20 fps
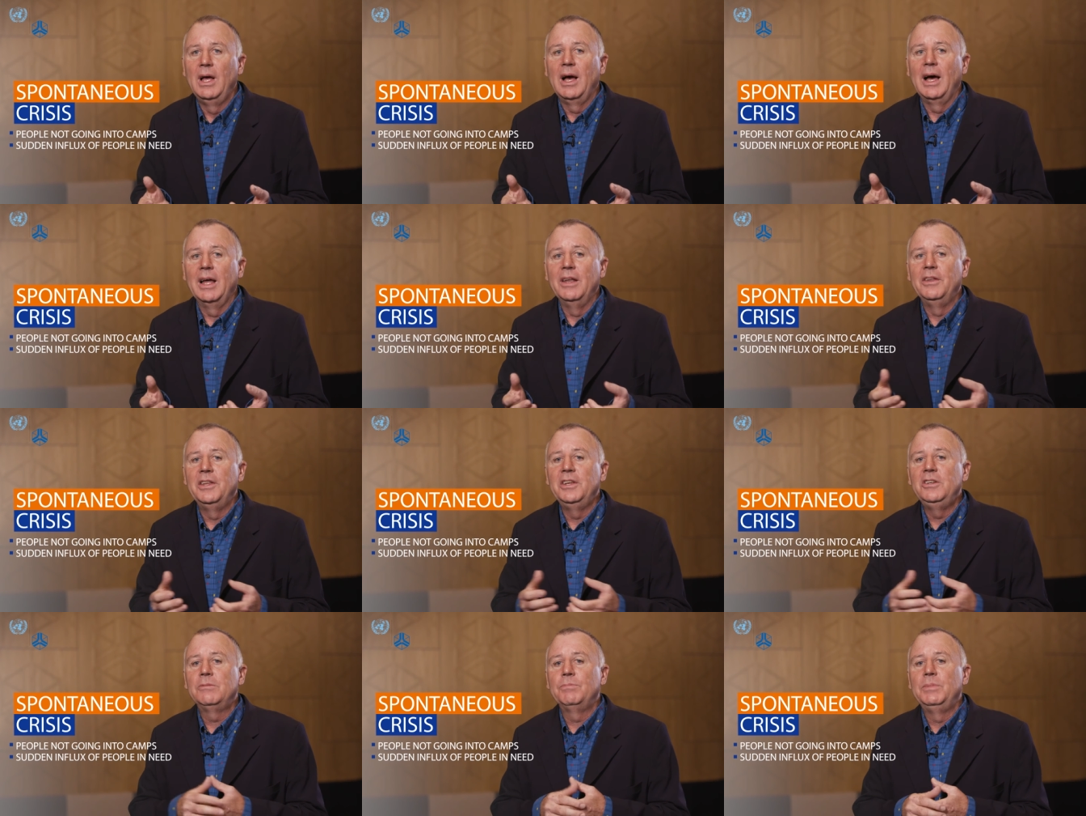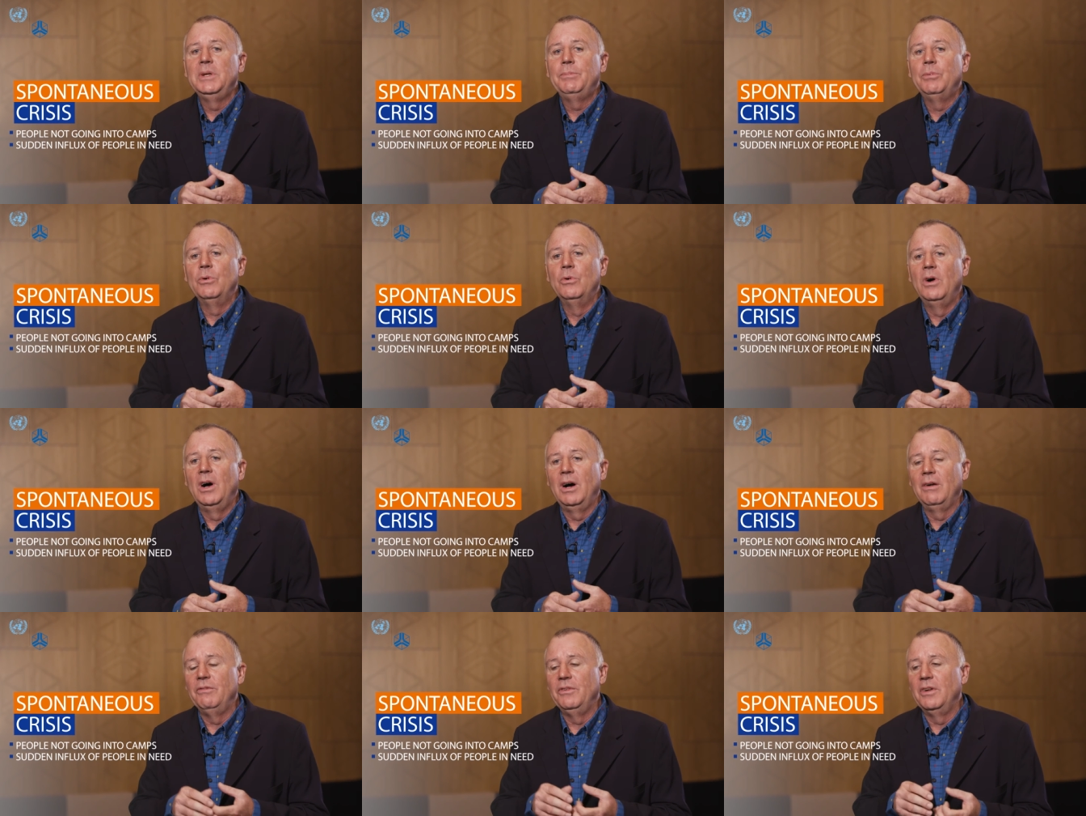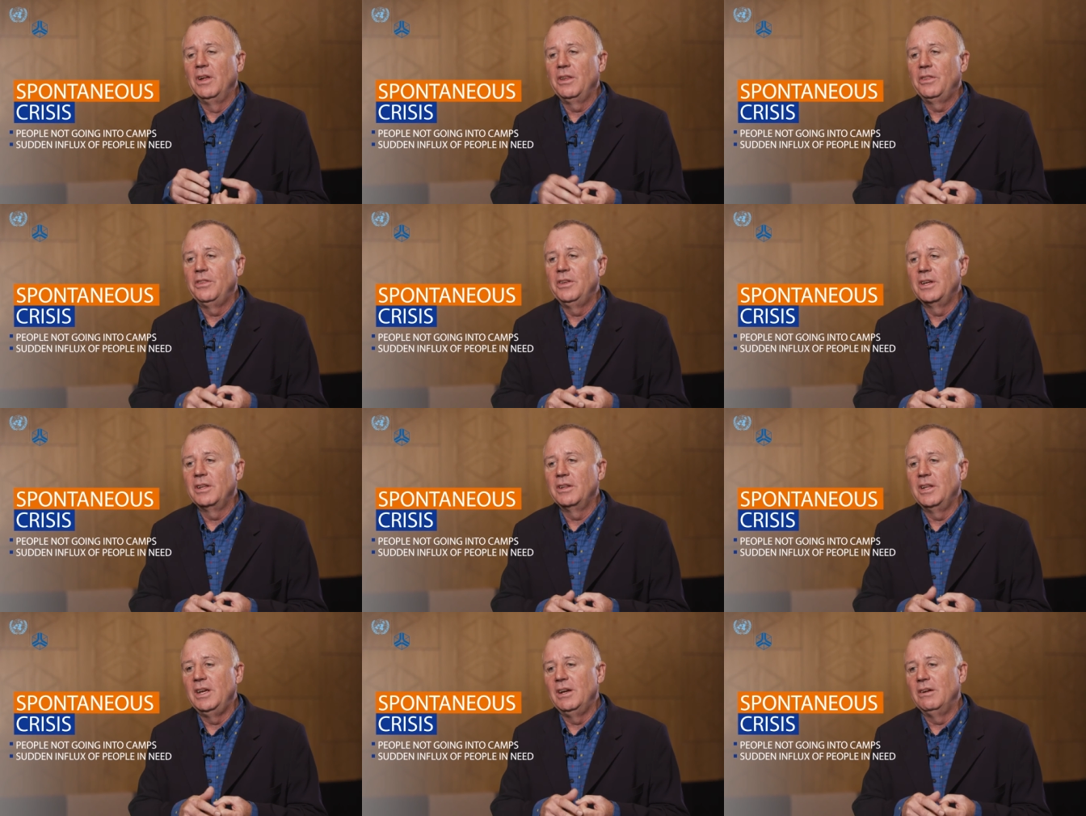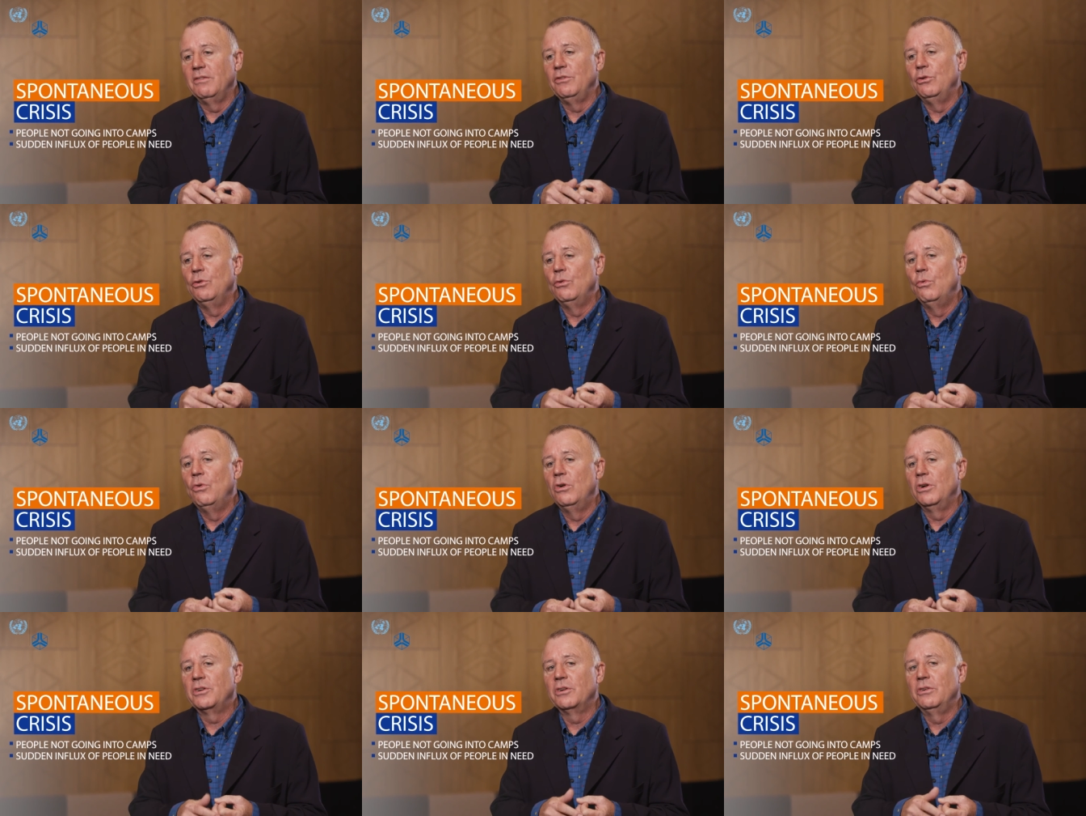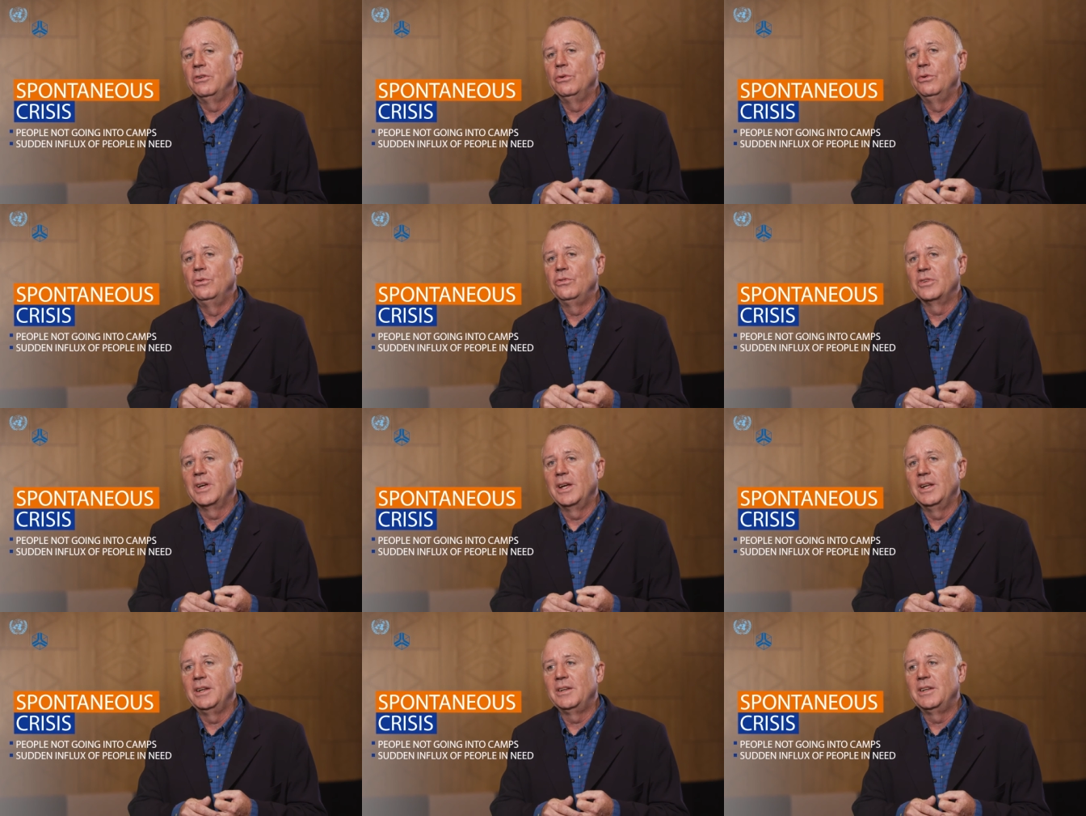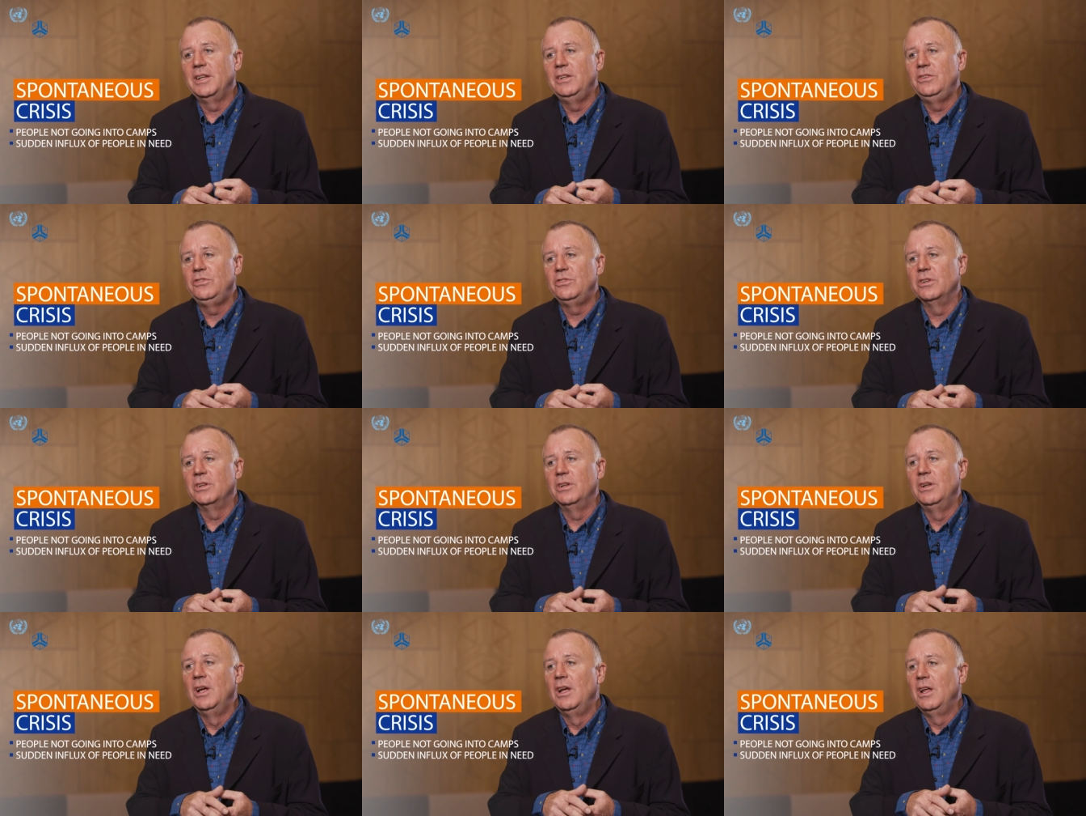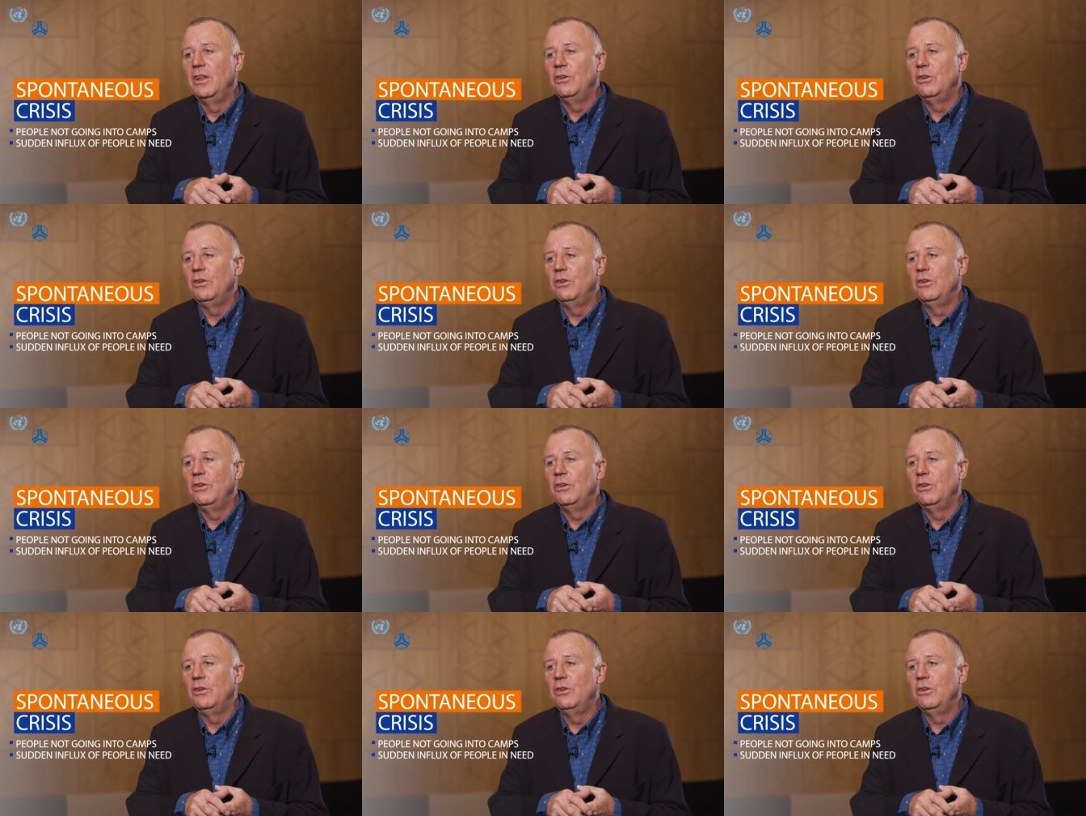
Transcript: And these people have nothing, they have no water, no sanitation.